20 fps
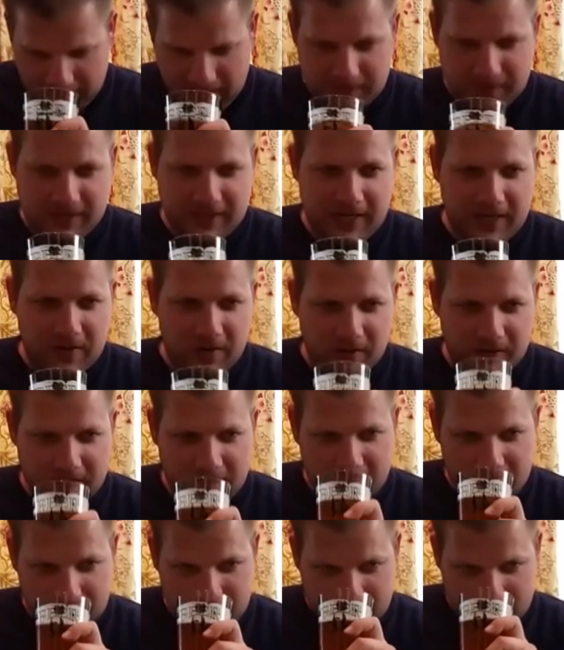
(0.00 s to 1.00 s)
like I was saying
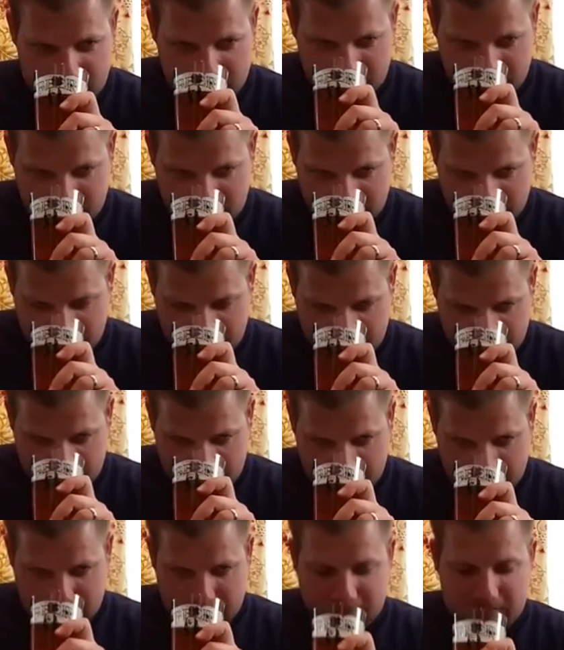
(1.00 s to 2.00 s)
earlier,
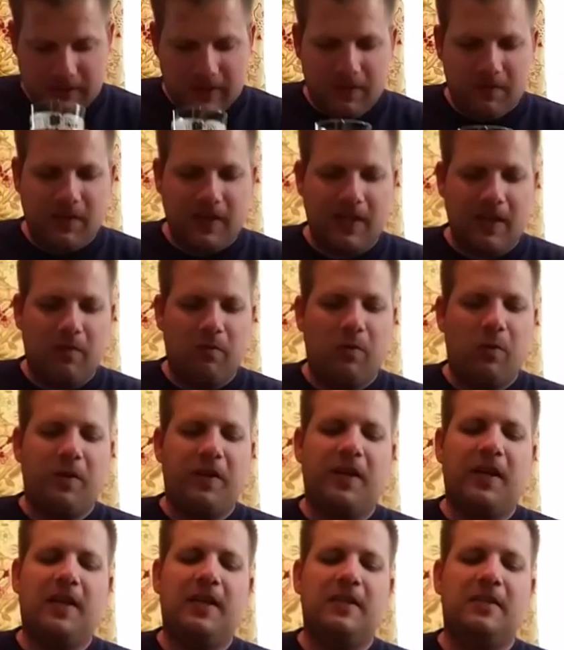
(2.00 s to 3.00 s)
you've got that really
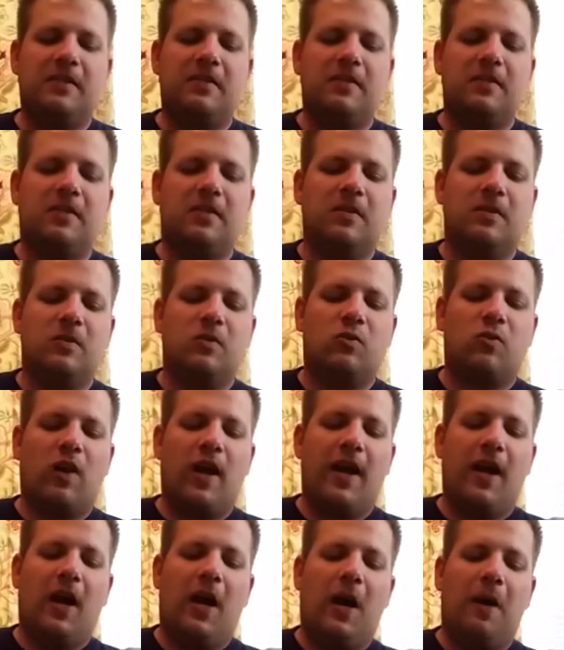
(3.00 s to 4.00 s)
nice
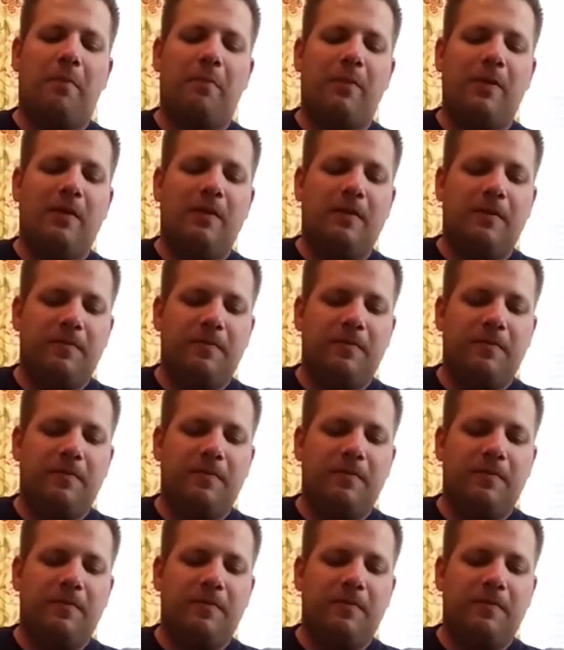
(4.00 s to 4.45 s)
dry hop,